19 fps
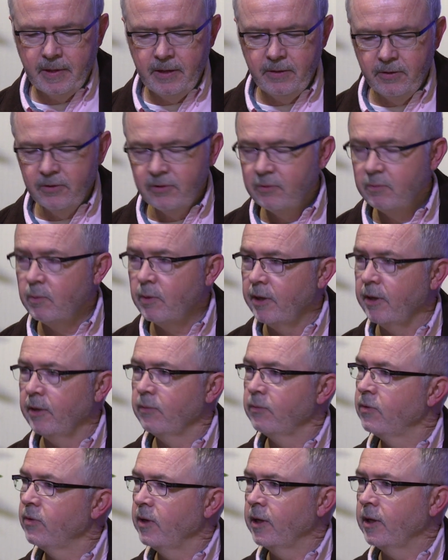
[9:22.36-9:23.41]
in this way
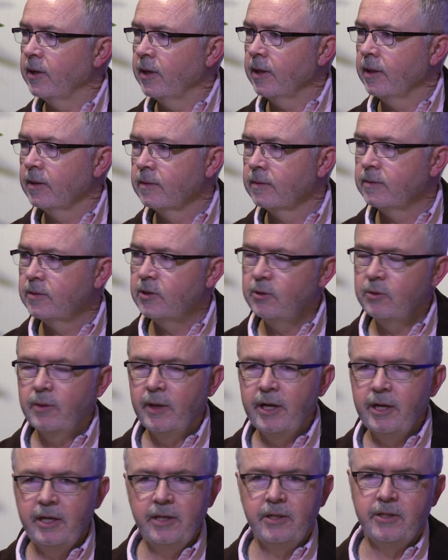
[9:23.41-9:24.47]
of thinking, to
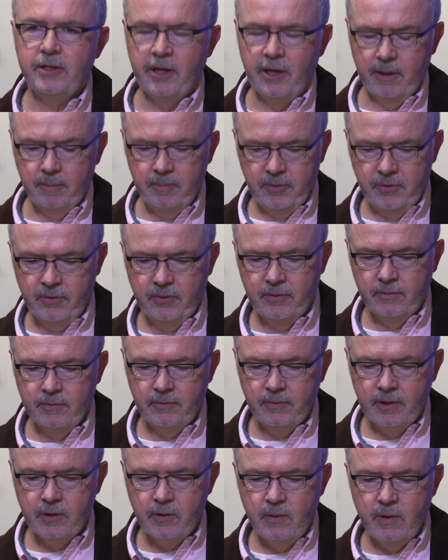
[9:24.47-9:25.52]
any depth
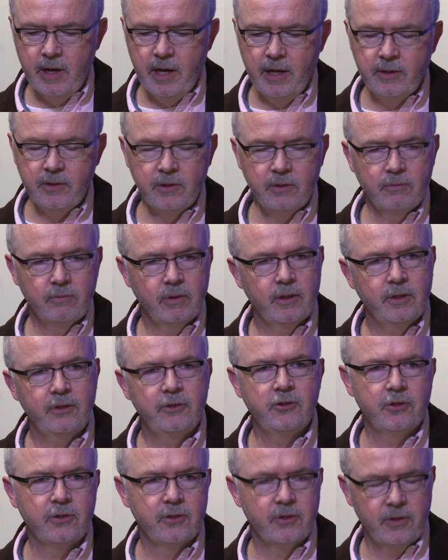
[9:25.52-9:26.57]
requires a
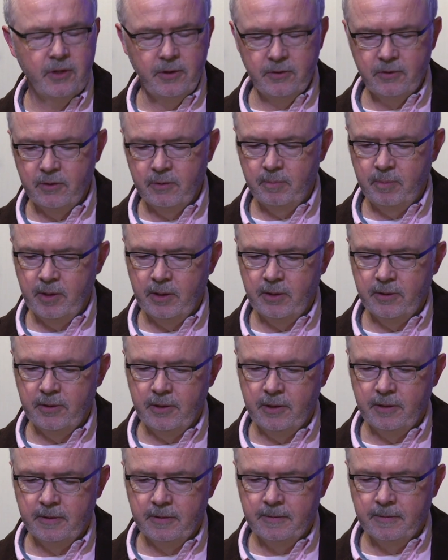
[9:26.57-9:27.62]
religious
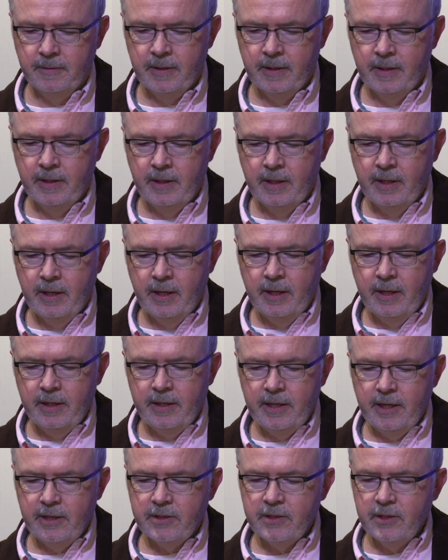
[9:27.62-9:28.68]
sensibility.
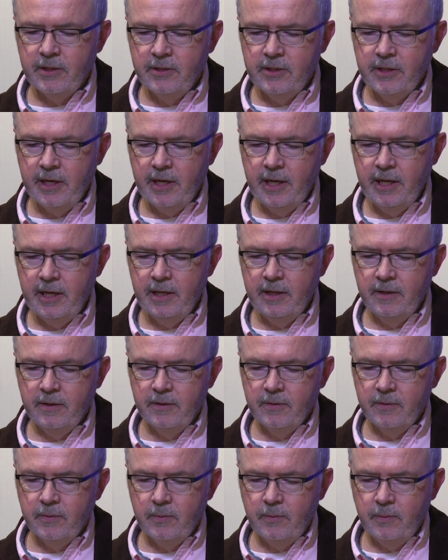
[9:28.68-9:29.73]
Yet today
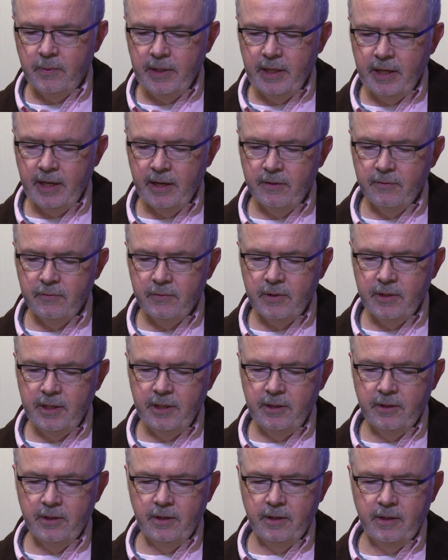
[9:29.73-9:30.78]
we have
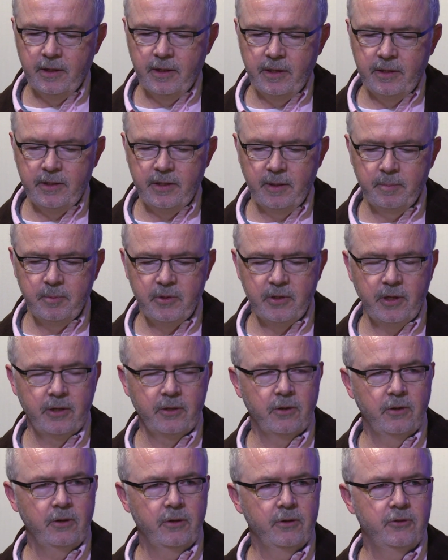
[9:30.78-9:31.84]
neither a depth
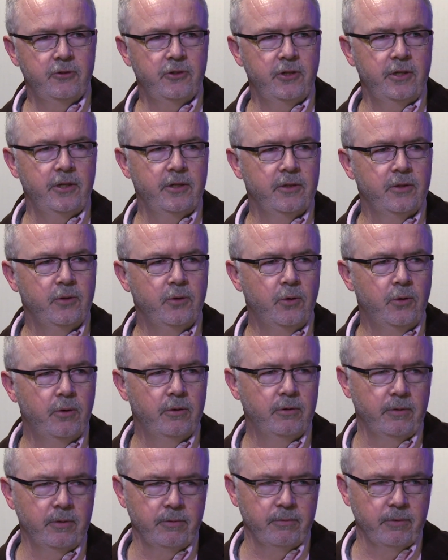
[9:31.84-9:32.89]
psychology
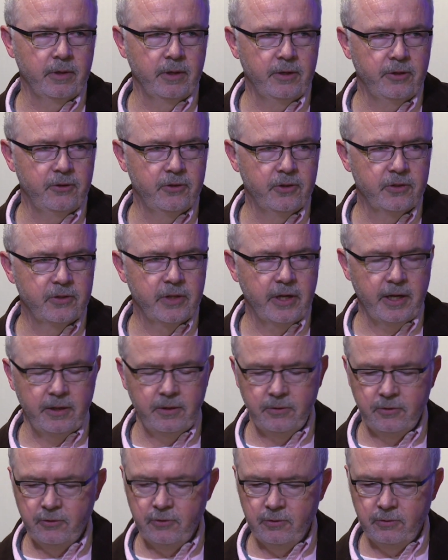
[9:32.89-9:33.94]
nor a religious
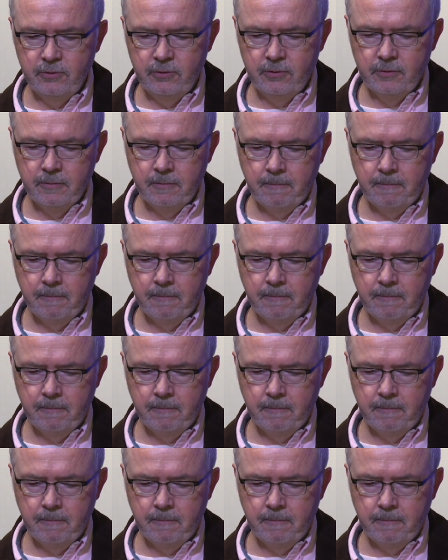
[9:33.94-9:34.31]
attitude.